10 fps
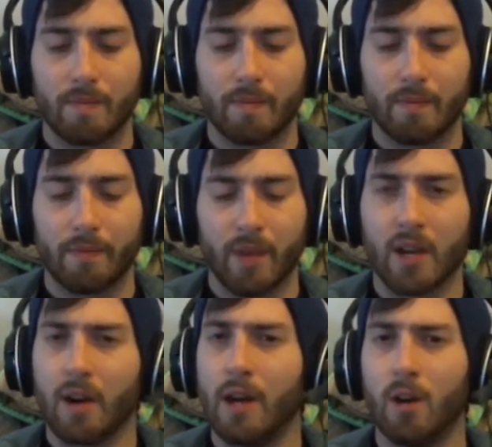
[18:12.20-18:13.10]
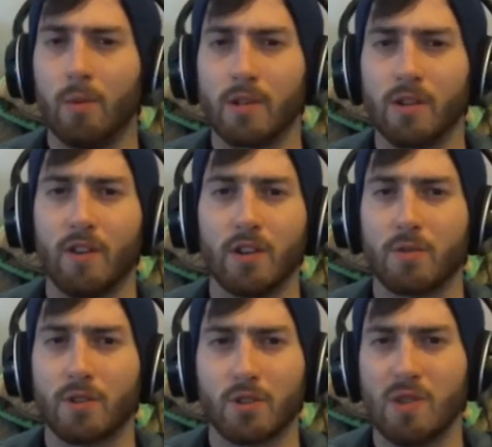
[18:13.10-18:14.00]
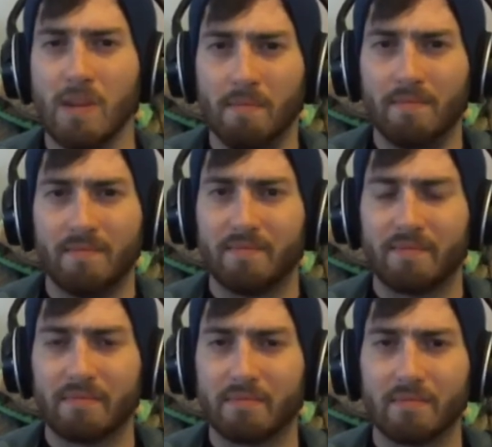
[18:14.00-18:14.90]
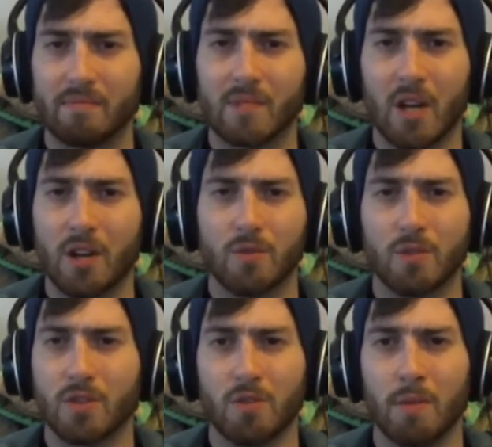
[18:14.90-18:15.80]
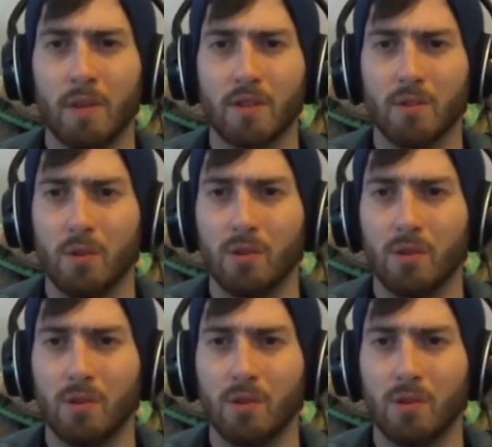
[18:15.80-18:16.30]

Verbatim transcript: I can't help myself. I just want to stream. I just want to stream. That's all.